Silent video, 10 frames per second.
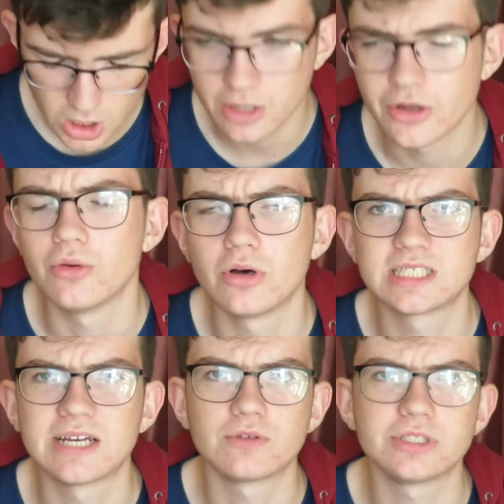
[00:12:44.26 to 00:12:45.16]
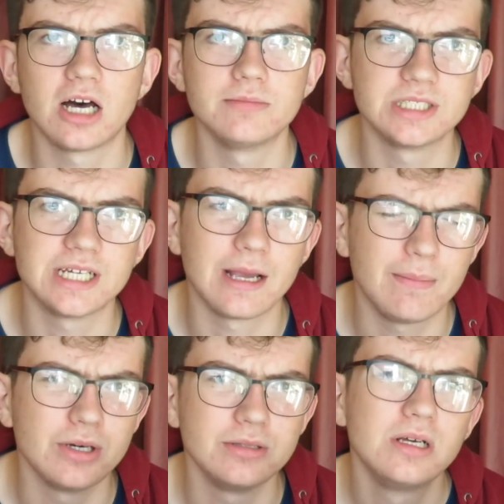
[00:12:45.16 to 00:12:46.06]
No, not several times a day,
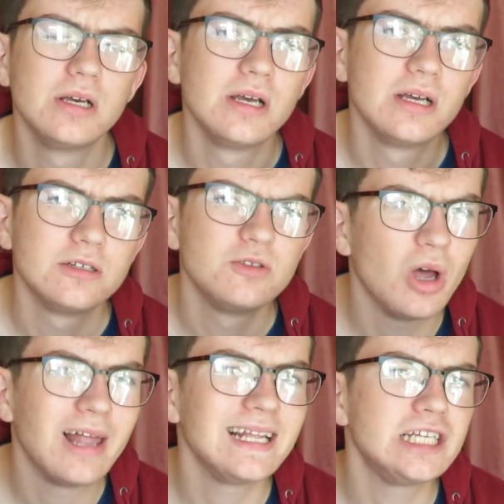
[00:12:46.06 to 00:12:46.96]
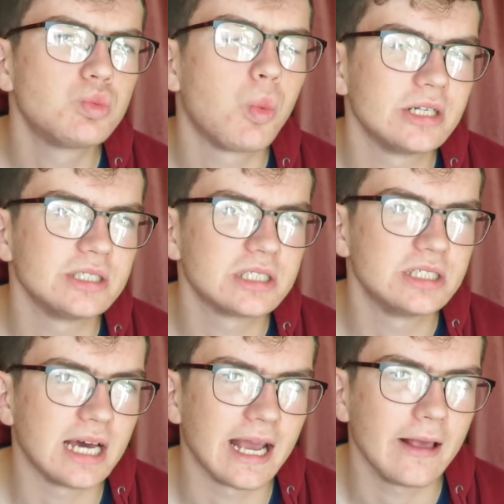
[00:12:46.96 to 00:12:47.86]
but at least once a
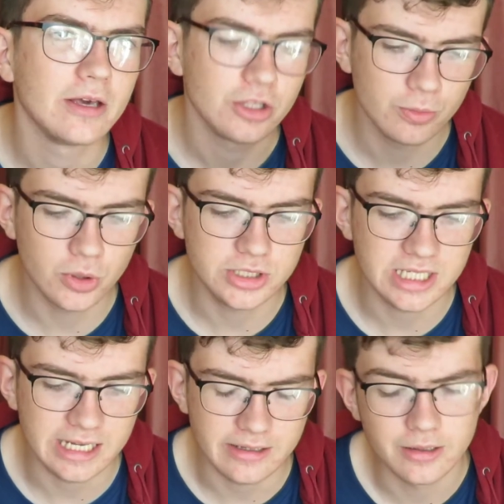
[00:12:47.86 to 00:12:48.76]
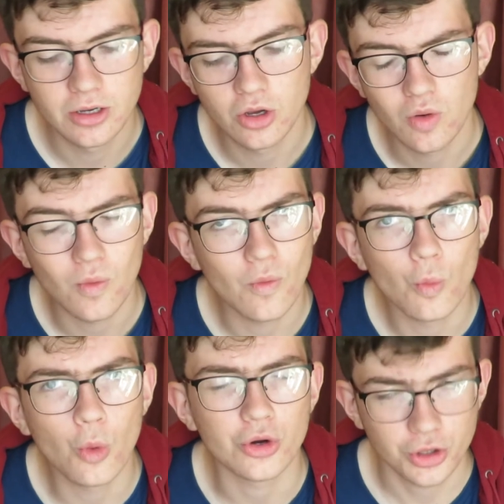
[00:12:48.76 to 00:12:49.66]
day. You put in
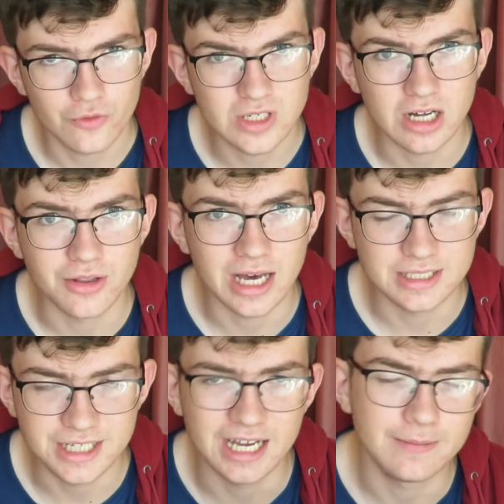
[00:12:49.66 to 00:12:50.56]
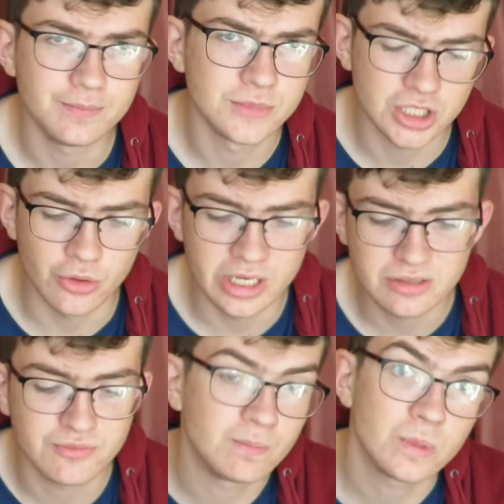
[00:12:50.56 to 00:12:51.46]
what you've done that day. So
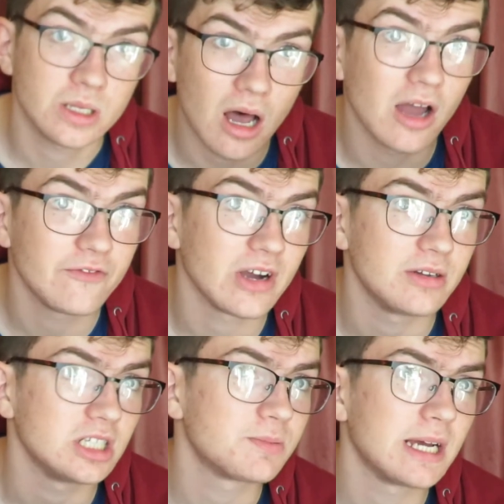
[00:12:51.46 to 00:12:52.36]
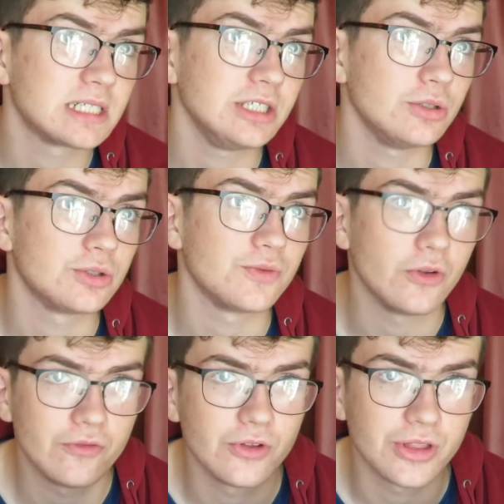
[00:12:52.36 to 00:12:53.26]
I found it especially useful
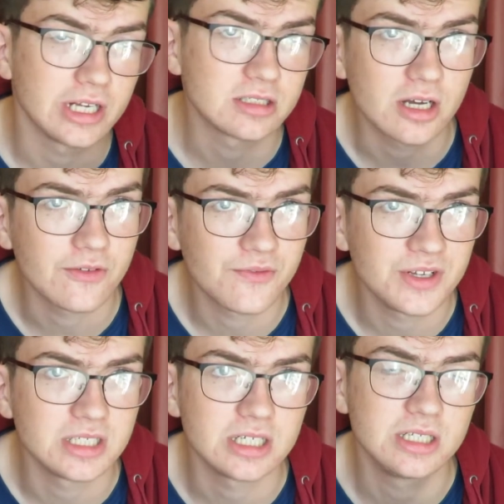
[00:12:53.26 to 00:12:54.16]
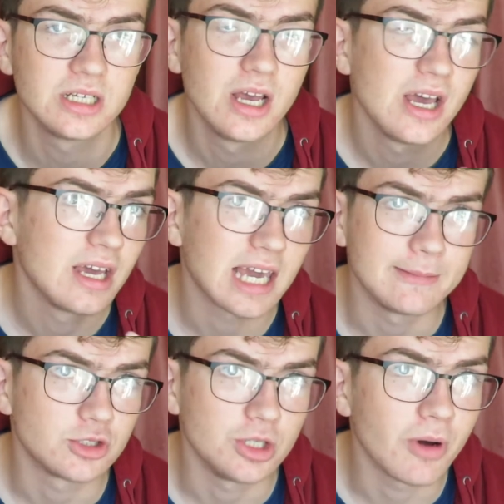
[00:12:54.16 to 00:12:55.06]
for things like physics,
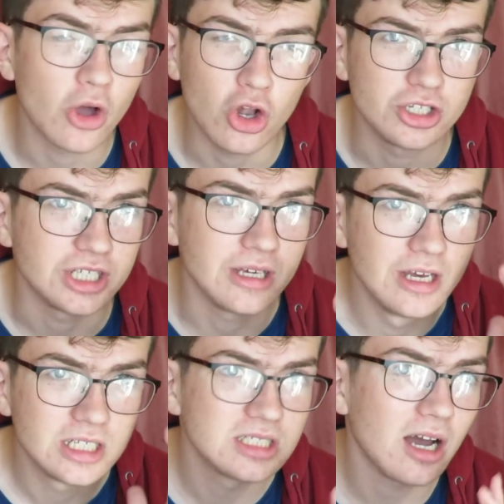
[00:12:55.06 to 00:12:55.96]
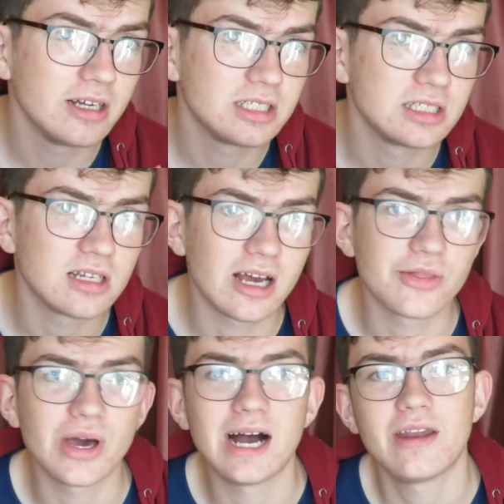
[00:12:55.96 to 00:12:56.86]
chemistry, biology, sciences
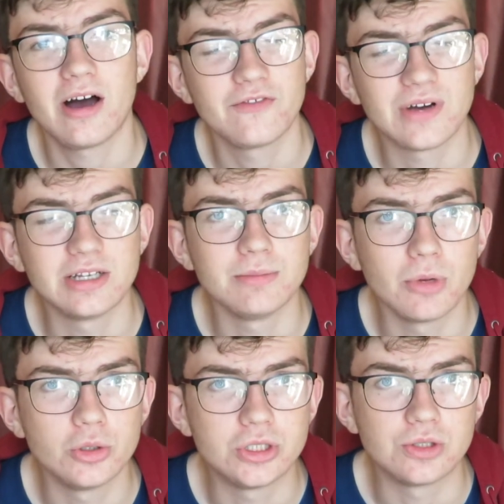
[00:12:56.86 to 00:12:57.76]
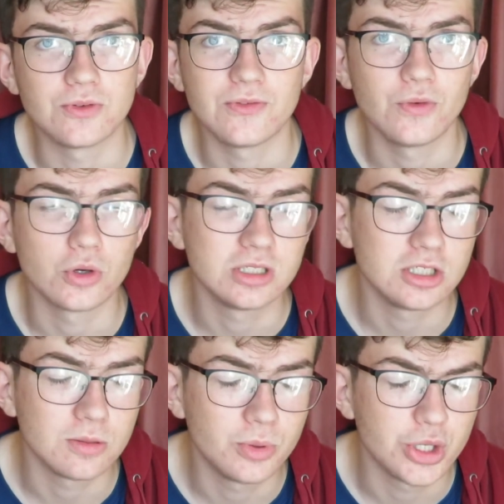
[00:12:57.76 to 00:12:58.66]
like that. I found it most useful for because
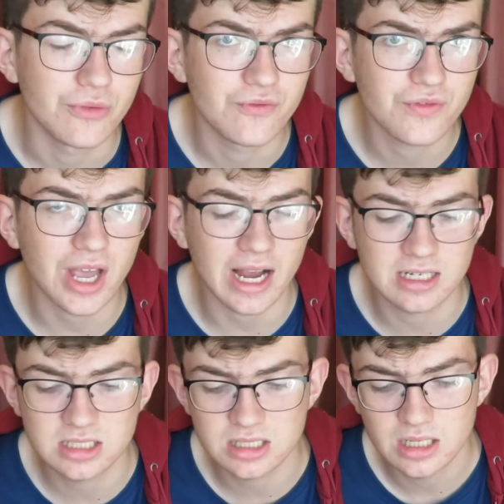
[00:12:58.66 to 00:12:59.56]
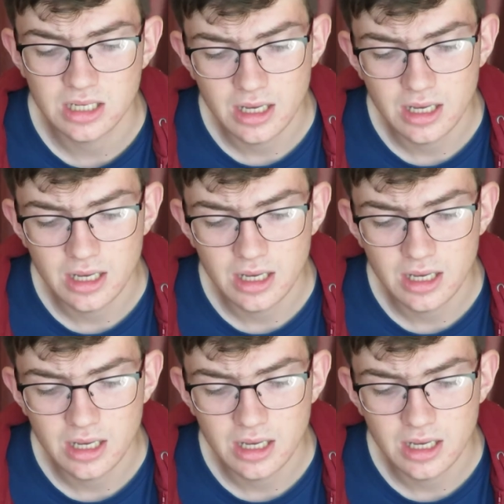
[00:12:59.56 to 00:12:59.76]
you can put in facts.